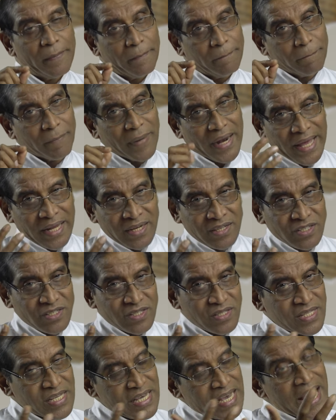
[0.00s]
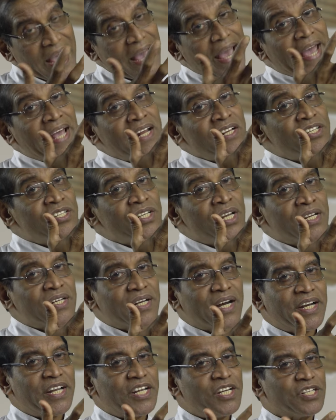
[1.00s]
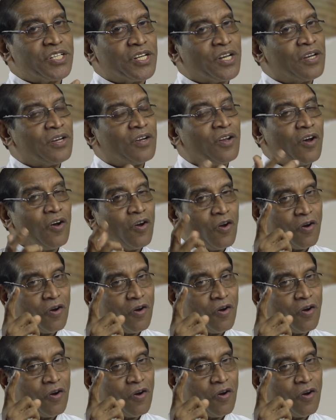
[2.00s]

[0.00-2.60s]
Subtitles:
blends the ancient tradition